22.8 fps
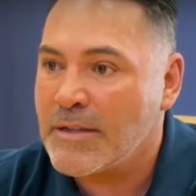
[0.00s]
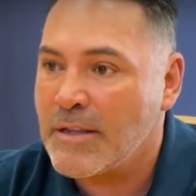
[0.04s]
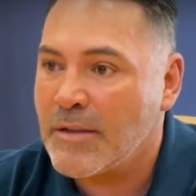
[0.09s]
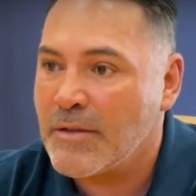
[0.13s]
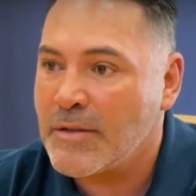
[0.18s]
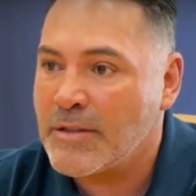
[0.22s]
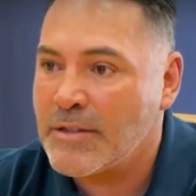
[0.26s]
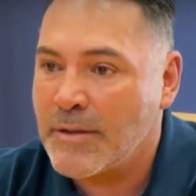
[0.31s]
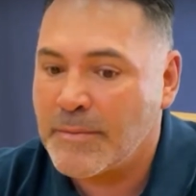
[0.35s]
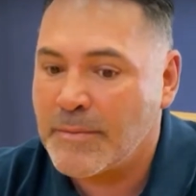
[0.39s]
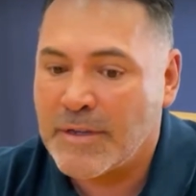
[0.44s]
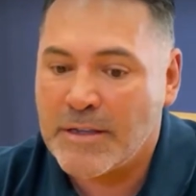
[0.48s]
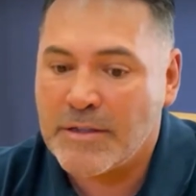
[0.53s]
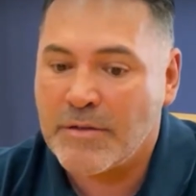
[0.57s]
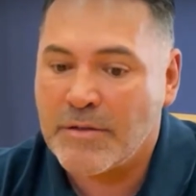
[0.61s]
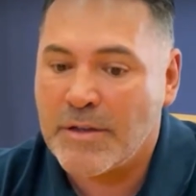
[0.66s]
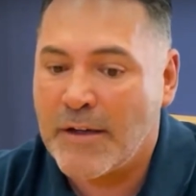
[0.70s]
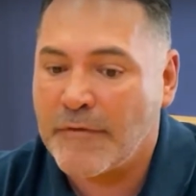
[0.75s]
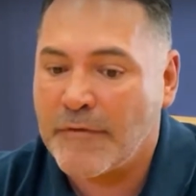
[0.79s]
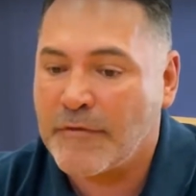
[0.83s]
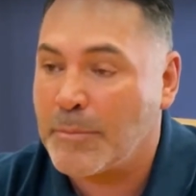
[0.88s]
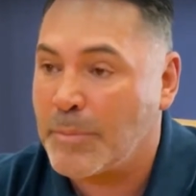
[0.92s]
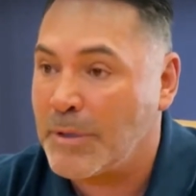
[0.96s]
Sometimes you
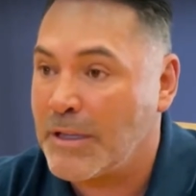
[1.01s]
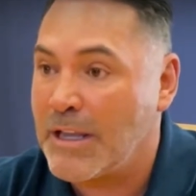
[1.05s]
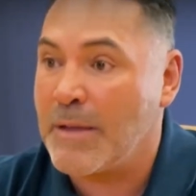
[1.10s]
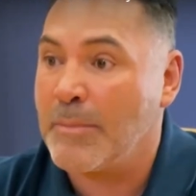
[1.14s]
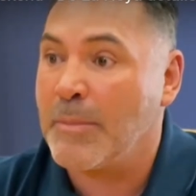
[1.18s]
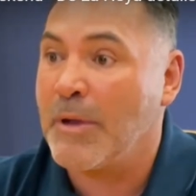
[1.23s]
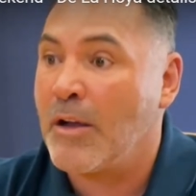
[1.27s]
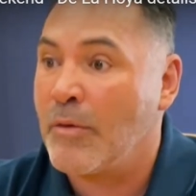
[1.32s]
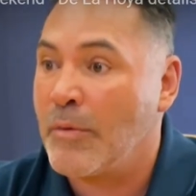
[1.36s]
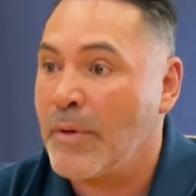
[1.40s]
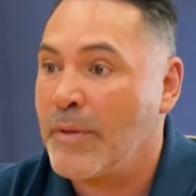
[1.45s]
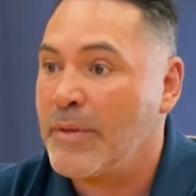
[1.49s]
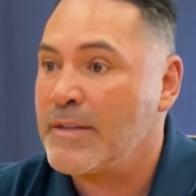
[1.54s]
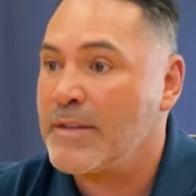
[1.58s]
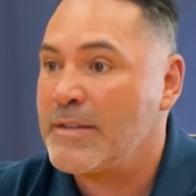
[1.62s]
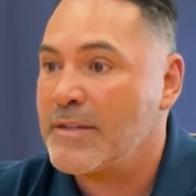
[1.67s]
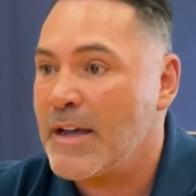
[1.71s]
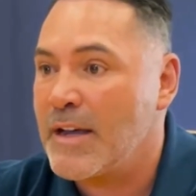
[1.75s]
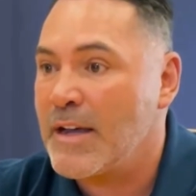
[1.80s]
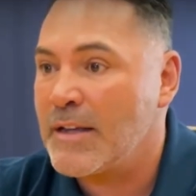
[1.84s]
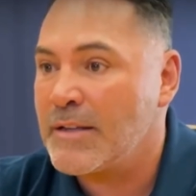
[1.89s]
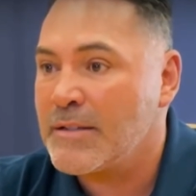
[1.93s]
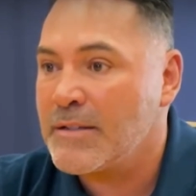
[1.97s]
have to play ball with
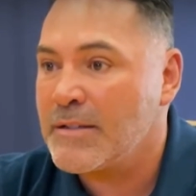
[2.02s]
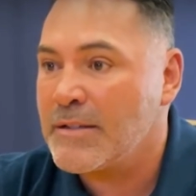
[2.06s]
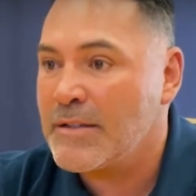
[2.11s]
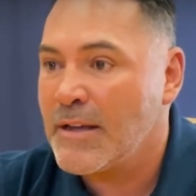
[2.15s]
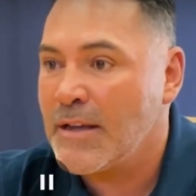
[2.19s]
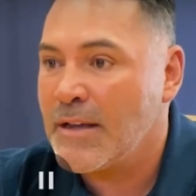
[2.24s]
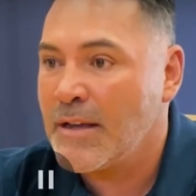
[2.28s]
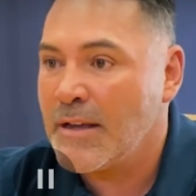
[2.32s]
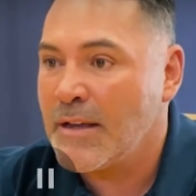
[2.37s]
these guys.